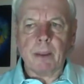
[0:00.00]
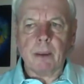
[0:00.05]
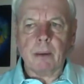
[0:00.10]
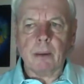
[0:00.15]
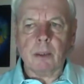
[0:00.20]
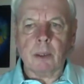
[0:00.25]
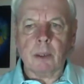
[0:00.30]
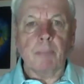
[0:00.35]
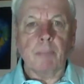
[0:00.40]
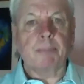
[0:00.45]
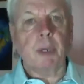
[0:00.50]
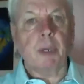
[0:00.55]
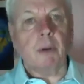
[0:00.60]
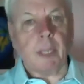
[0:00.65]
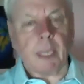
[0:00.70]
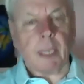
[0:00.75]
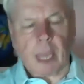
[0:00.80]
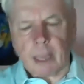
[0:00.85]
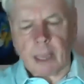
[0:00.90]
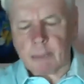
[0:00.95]

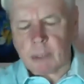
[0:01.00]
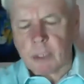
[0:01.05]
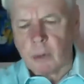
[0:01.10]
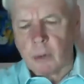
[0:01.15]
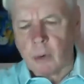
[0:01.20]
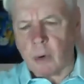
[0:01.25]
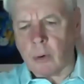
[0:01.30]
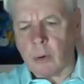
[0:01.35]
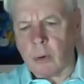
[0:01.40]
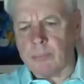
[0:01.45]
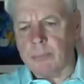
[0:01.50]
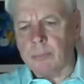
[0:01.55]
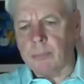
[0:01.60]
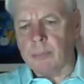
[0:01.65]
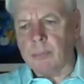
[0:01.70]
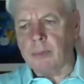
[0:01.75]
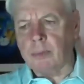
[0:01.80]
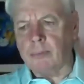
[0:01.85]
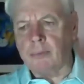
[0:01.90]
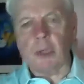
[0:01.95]
computer games or
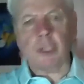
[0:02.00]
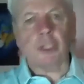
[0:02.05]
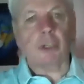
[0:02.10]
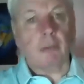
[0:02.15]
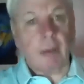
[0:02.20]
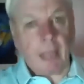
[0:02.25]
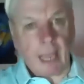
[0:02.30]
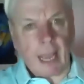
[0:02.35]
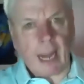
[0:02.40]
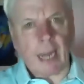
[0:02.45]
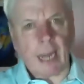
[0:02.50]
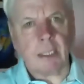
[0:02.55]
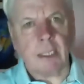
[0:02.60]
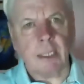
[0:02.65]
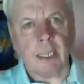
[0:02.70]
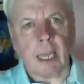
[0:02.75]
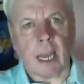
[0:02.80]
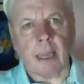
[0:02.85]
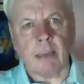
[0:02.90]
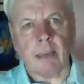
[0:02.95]
virtual
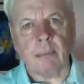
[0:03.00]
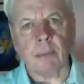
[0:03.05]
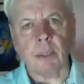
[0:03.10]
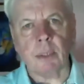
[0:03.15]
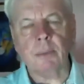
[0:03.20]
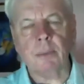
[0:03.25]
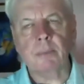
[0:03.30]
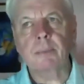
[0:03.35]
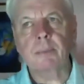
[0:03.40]
reality games,